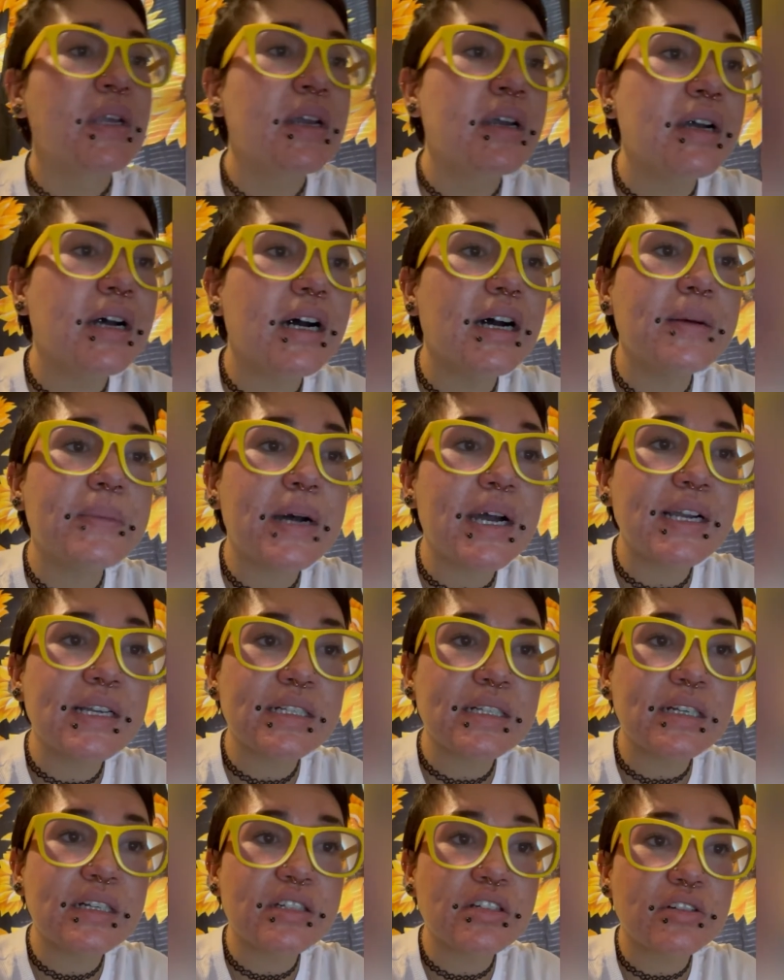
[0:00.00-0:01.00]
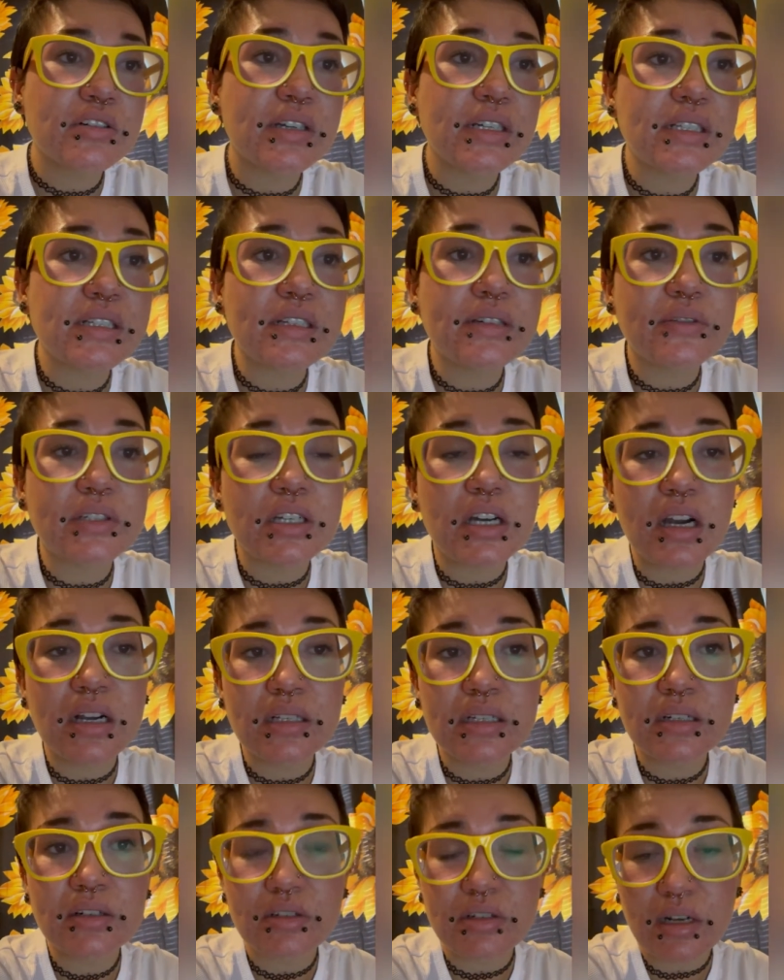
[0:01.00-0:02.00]
Highest concentration of the
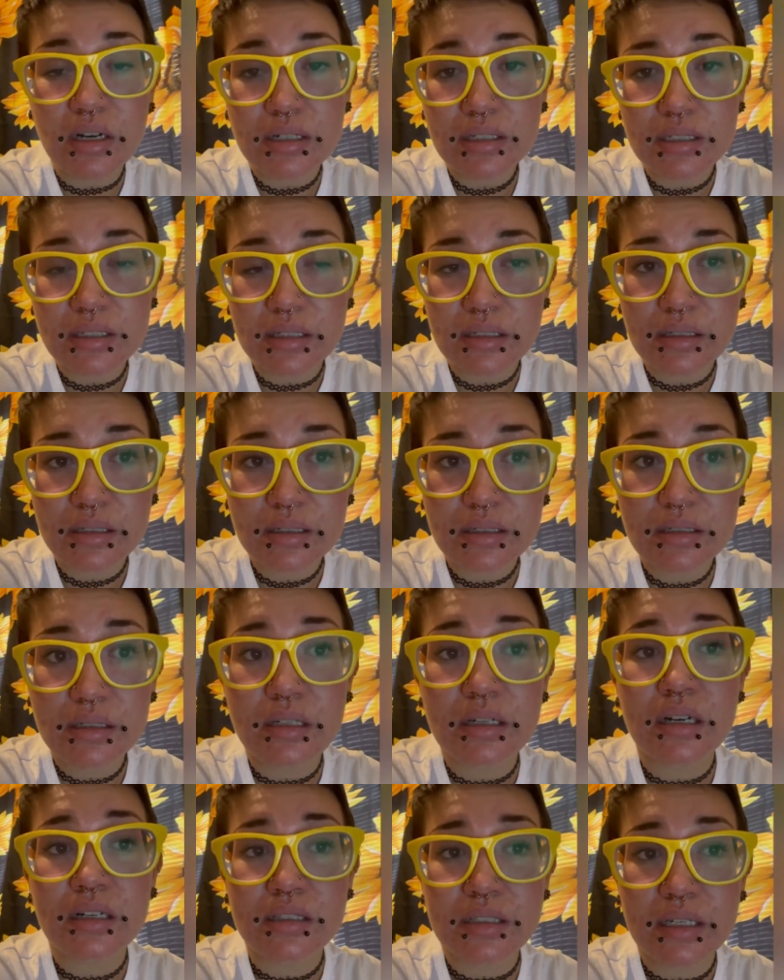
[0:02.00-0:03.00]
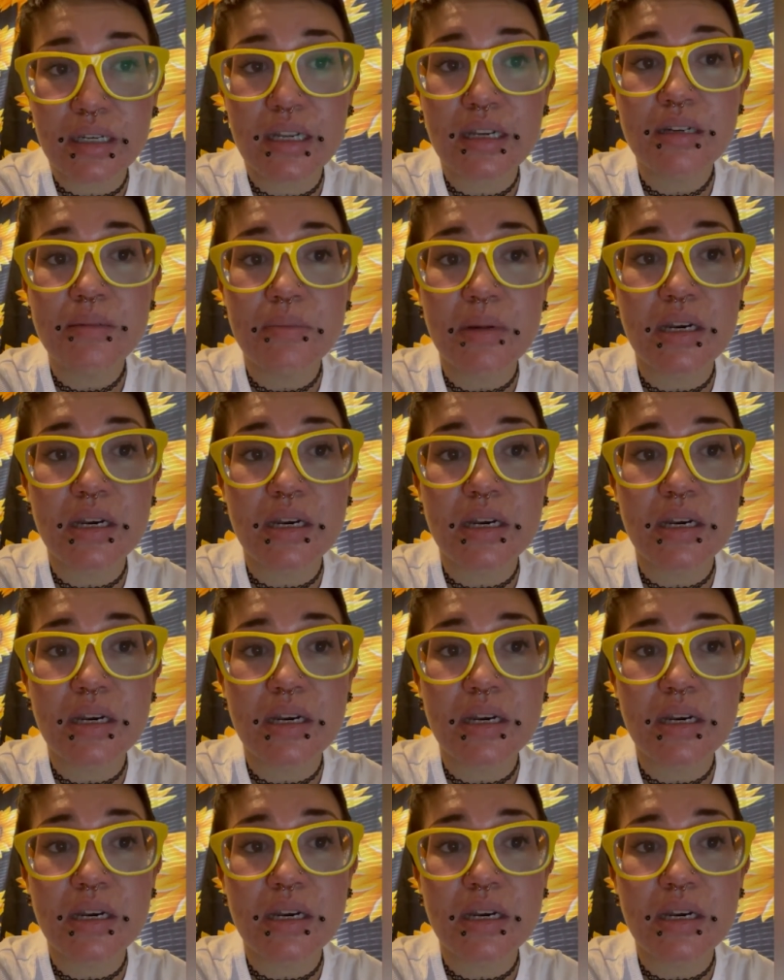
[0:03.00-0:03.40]
toxin or toxicant